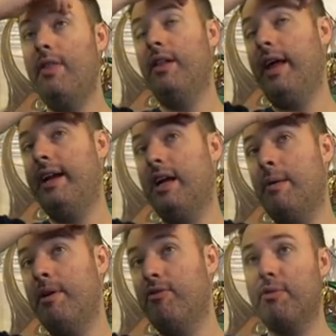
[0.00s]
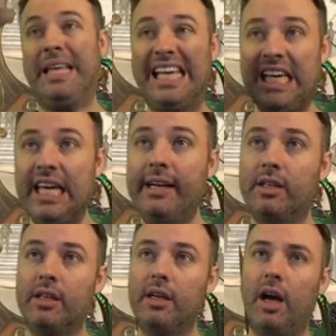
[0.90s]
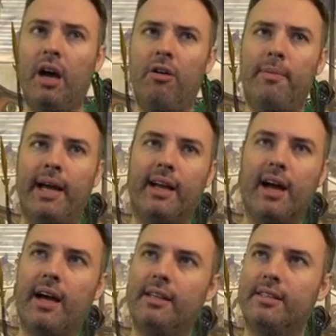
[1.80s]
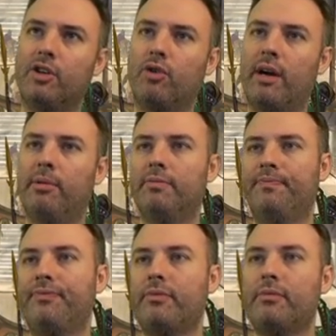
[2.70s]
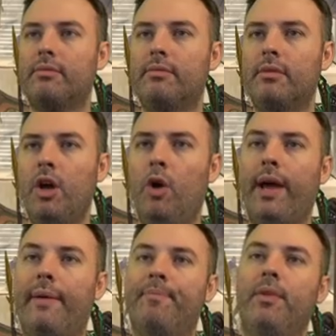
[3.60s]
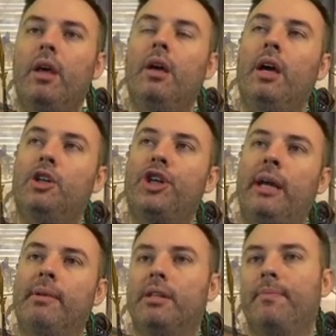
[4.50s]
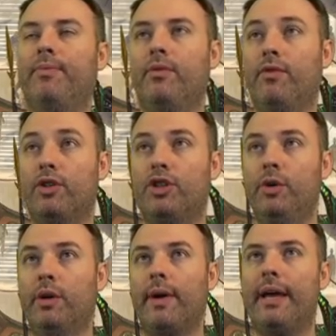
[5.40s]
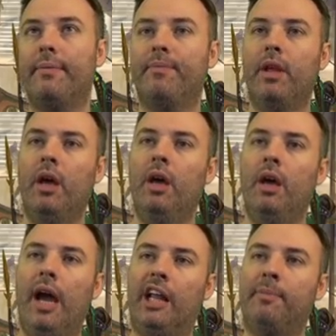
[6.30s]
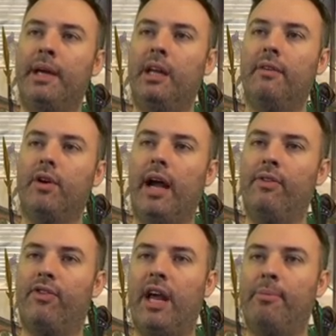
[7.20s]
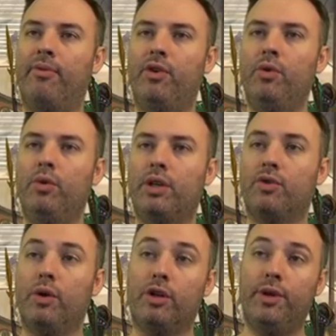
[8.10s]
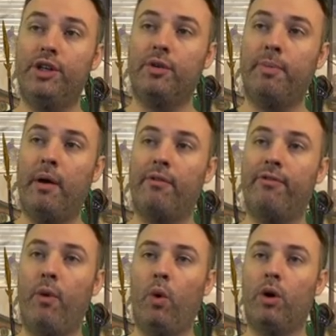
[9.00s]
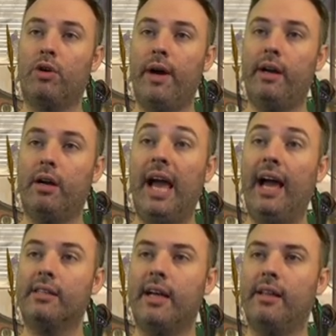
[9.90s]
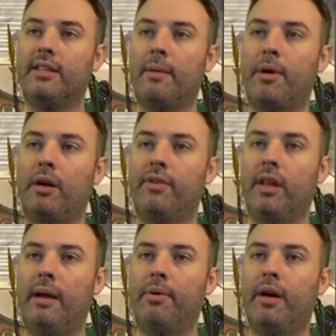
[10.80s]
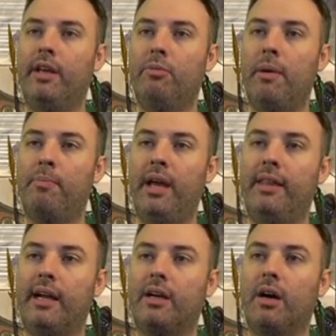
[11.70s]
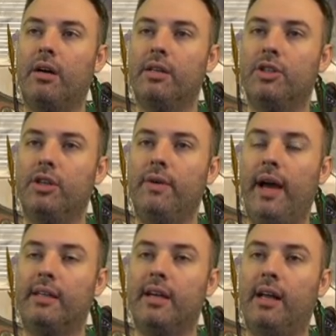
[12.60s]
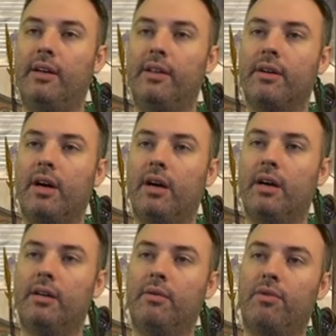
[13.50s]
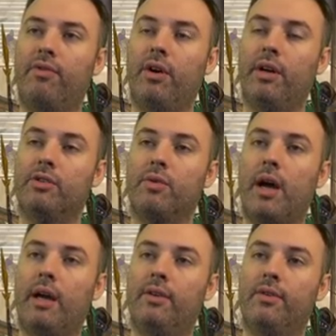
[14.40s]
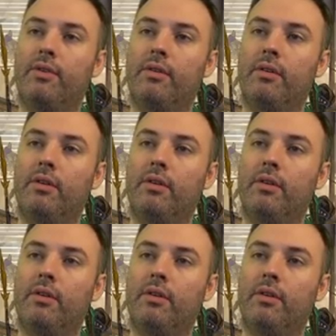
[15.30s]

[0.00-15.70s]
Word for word: And the light coming from the heat. Oh my god, this is incredible. Okay, enchantment for two and a red. At the beginning of your end step, if you control a creature with power four or greater, exile the top card of your library. You may play that card until you exile another card with Furious Rise.